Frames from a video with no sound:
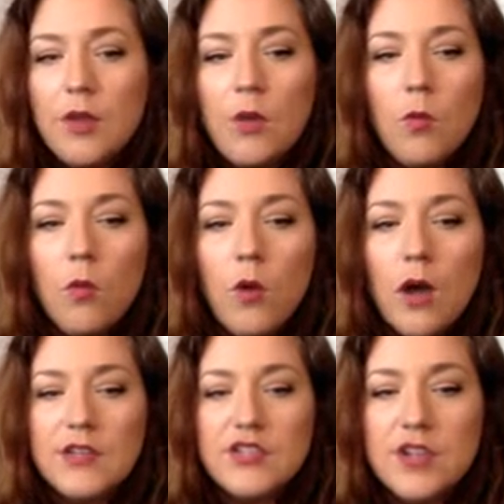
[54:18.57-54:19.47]
a
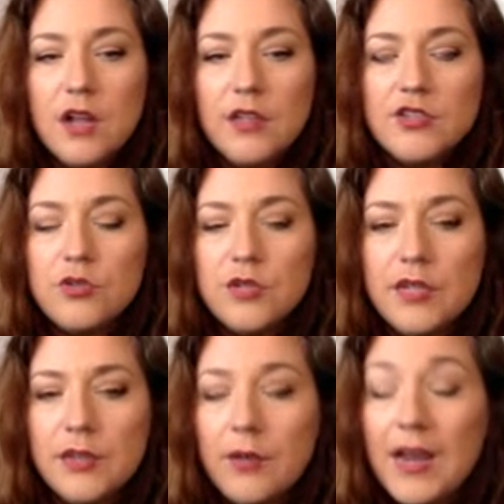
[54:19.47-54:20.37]
solid to a
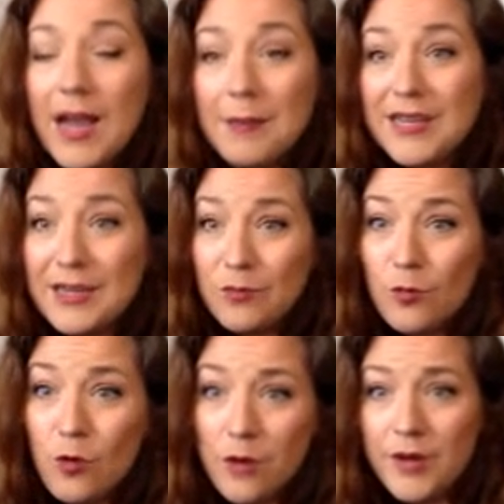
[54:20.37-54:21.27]
liquid, I'm getting
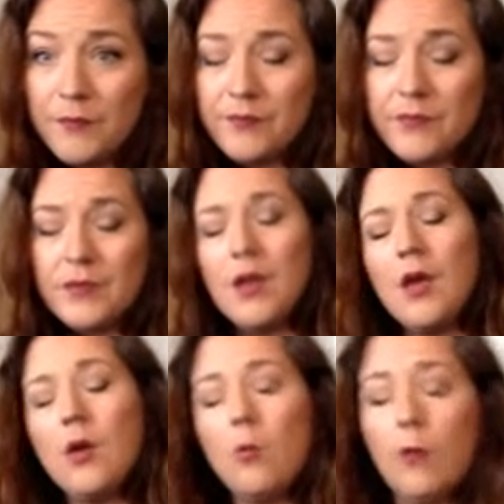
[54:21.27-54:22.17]
warmer.
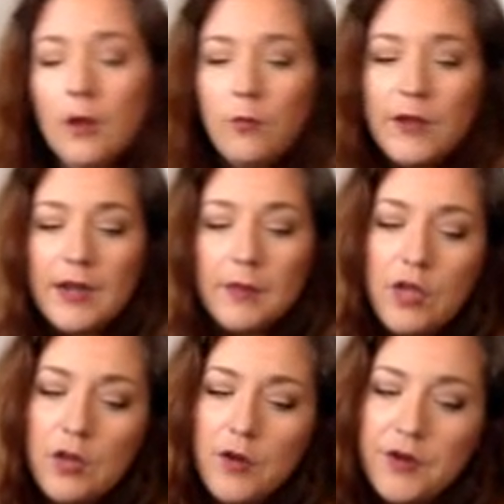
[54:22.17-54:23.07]
Where when I'm
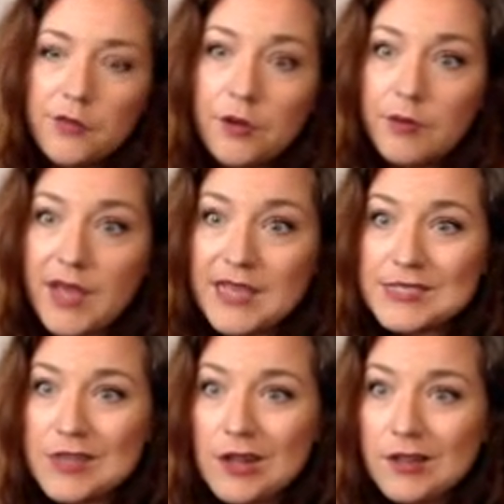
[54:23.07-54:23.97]
going from a
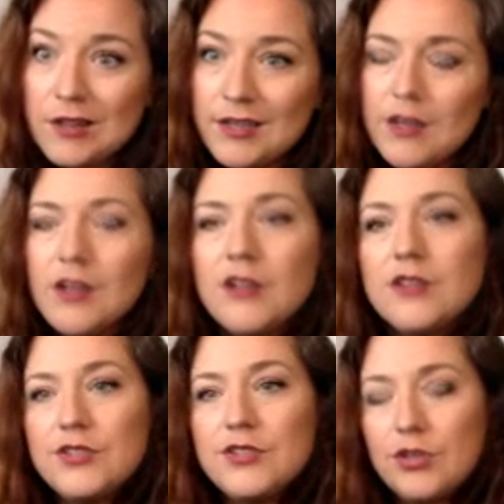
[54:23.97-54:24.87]
solid
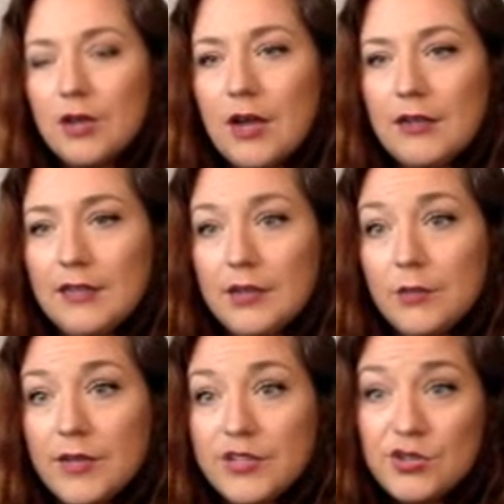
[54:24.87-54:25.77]
to liquid
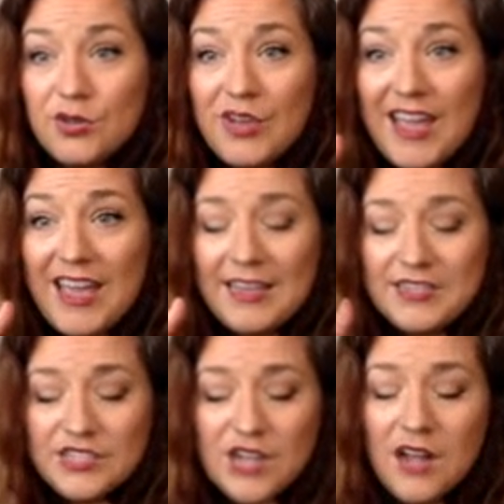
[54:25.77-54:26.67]
to a
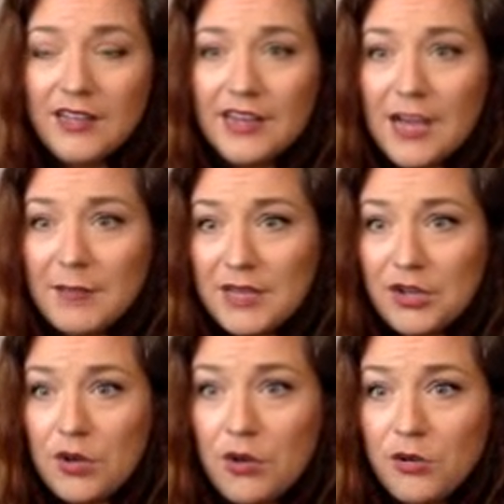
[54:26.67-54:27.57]
solid, I'm getting
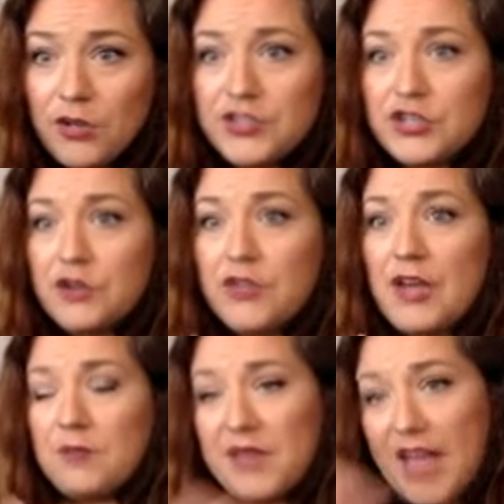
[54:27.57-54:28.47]
colder. So that would
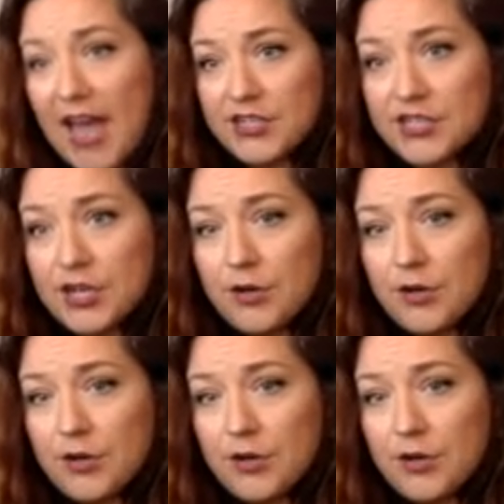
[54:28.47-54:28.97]
be exo.